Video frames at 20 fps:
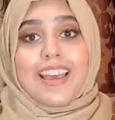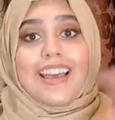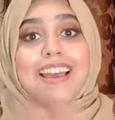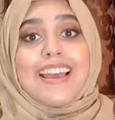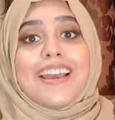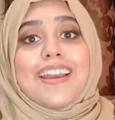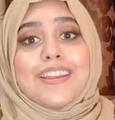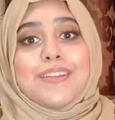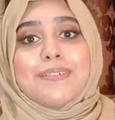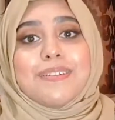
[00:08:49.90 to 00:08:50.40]

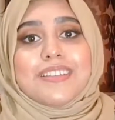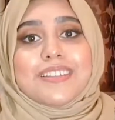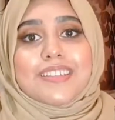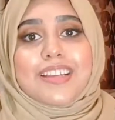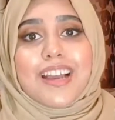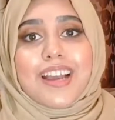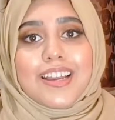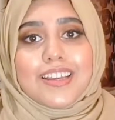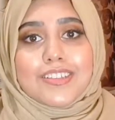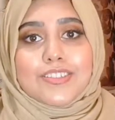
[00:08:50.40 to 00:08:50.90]
Anyways
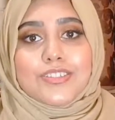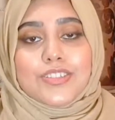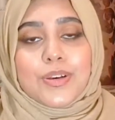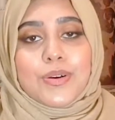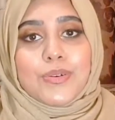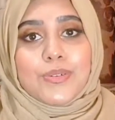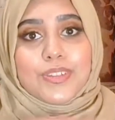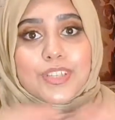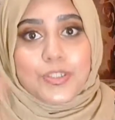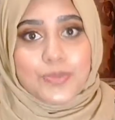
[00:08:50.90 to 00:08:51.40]
guys,
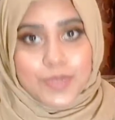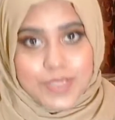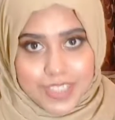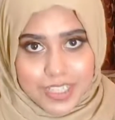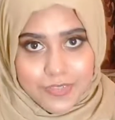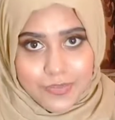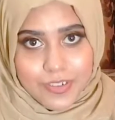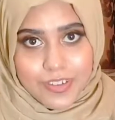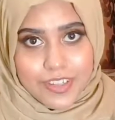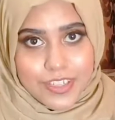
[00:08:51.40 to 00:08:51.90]
so this was
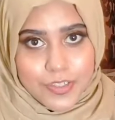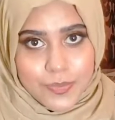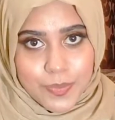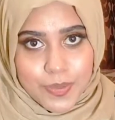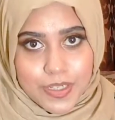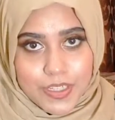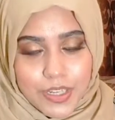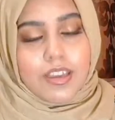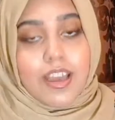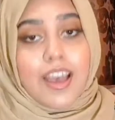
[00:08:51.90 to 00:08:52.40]
it for this
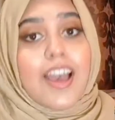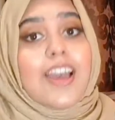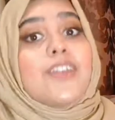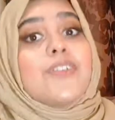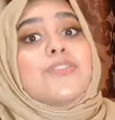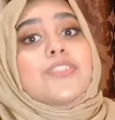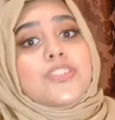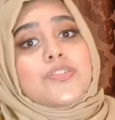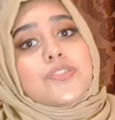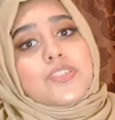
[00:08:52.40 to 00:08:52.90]
video. I
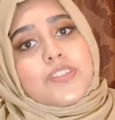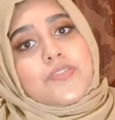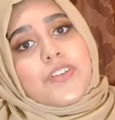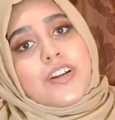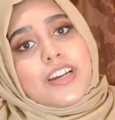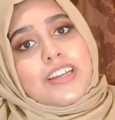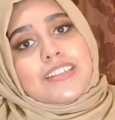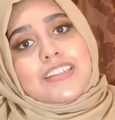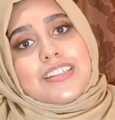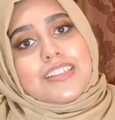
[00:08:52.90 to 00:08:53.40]
know this is a
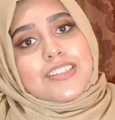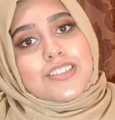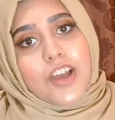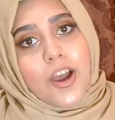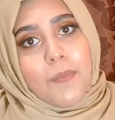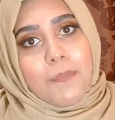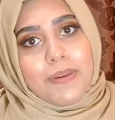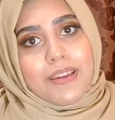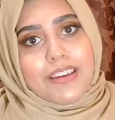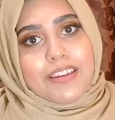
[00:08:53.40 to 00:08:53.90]
very intense
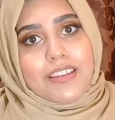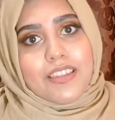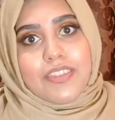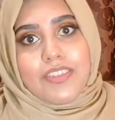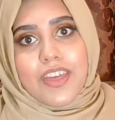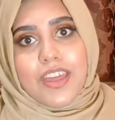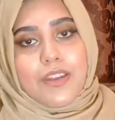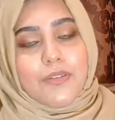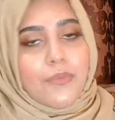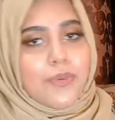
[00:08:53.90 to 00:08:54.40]
topic
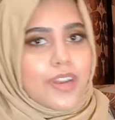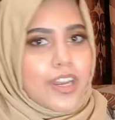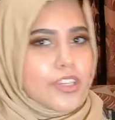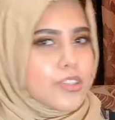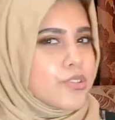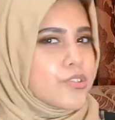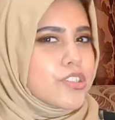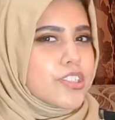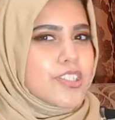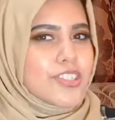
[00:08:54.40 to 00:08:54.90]
than what I
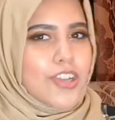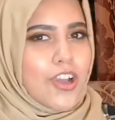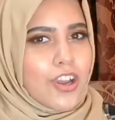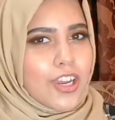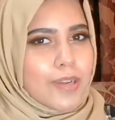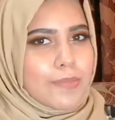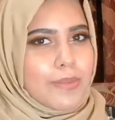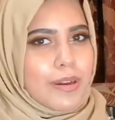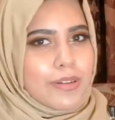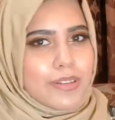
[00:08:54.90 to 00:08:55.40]
usually
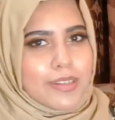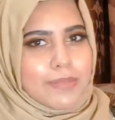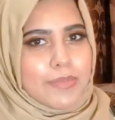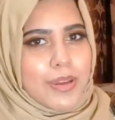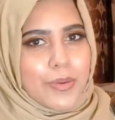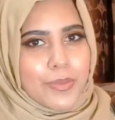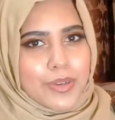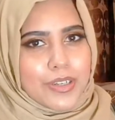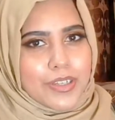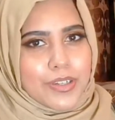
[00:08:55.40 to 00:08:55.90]
talk about in
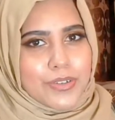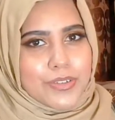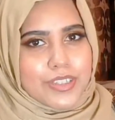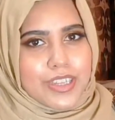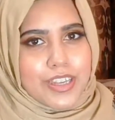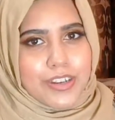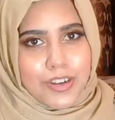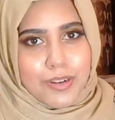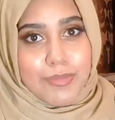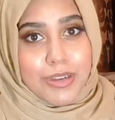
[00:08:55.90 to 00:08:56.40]
my videos
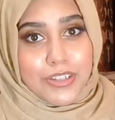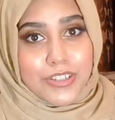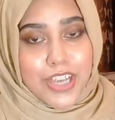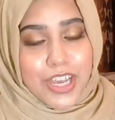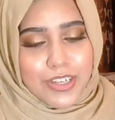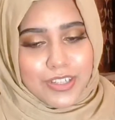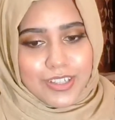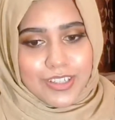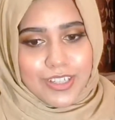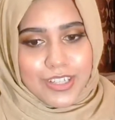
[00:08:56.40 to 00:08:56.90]
and on my
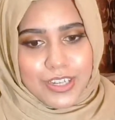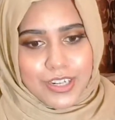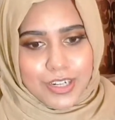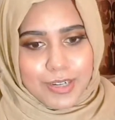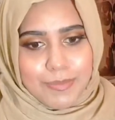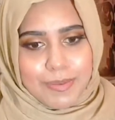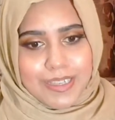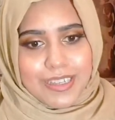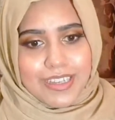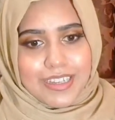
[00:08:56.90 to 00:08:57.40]
channel
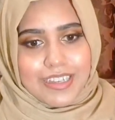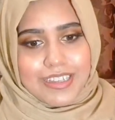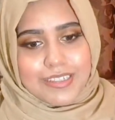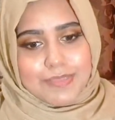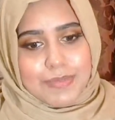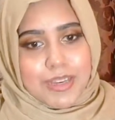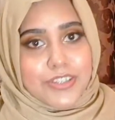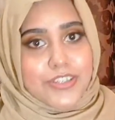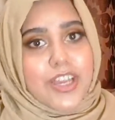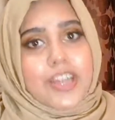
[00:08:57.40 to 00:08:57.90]
here, because
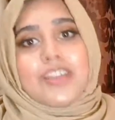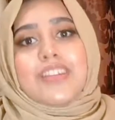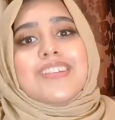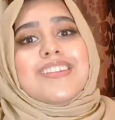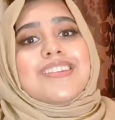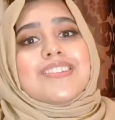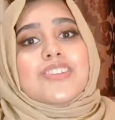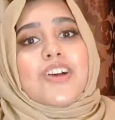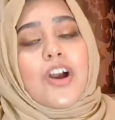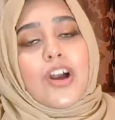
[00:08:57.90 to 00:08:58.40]
my channel
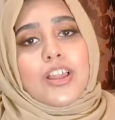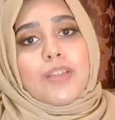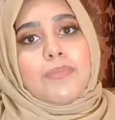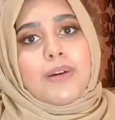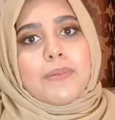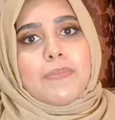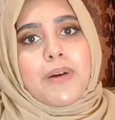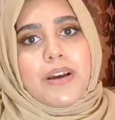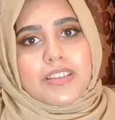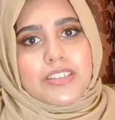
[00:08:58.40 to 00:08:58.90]
is all
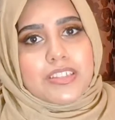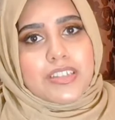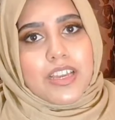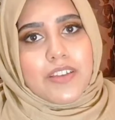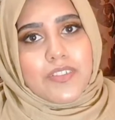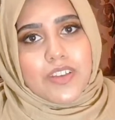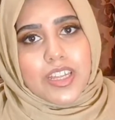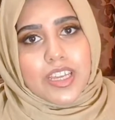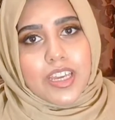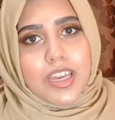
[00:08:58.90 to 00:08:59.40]
about
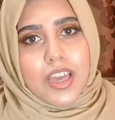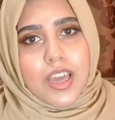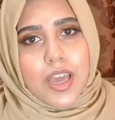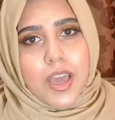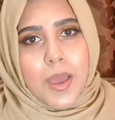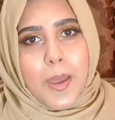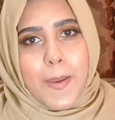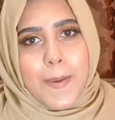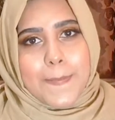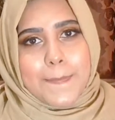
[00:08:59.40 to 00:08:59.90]
positivity.
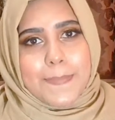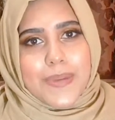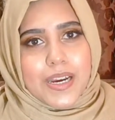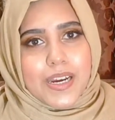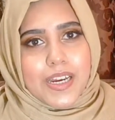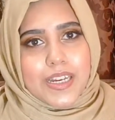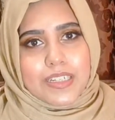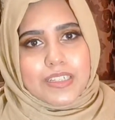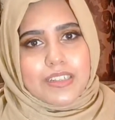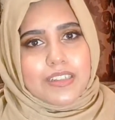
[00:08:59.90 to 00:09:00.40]

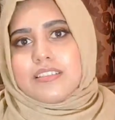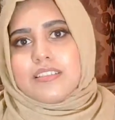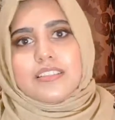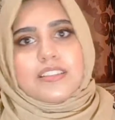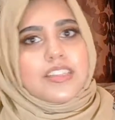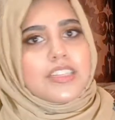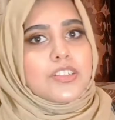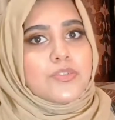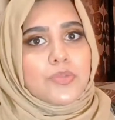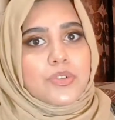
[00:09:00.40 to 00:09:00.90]
But
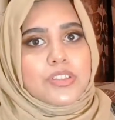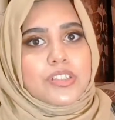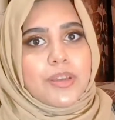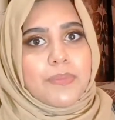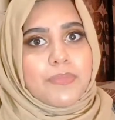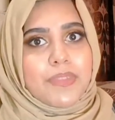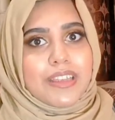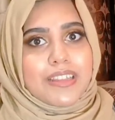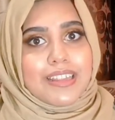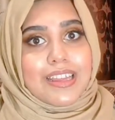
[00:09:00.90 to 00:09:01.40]
this was
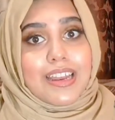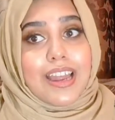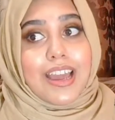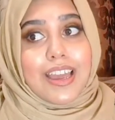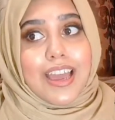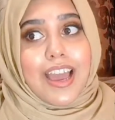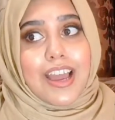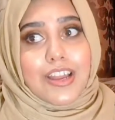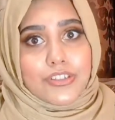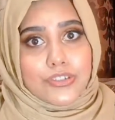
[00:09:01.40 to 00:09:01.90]
something that I
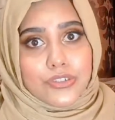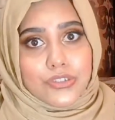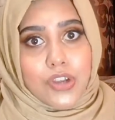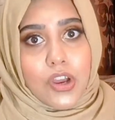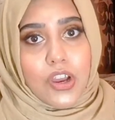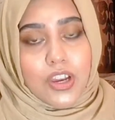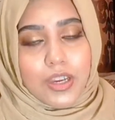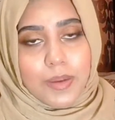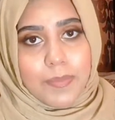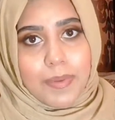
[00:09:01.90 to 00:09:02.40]
had to
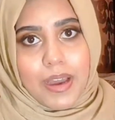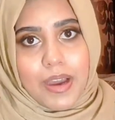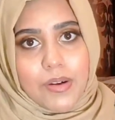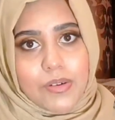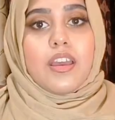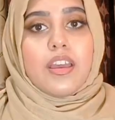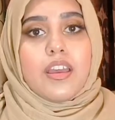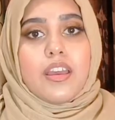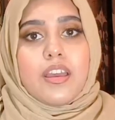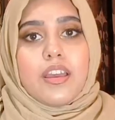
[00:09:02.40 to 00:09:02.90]
talk
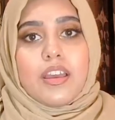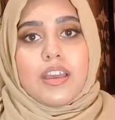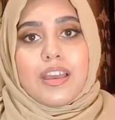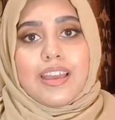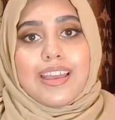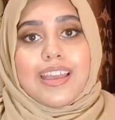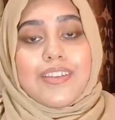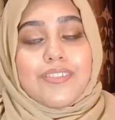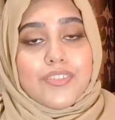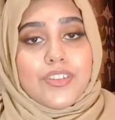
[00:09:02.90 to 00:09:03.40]
about.
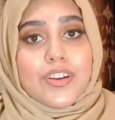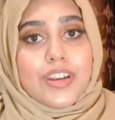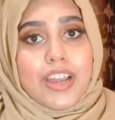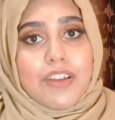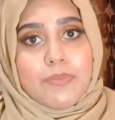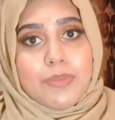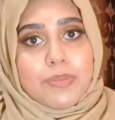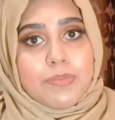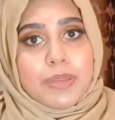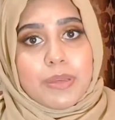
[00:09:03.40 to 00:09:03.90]
If there have been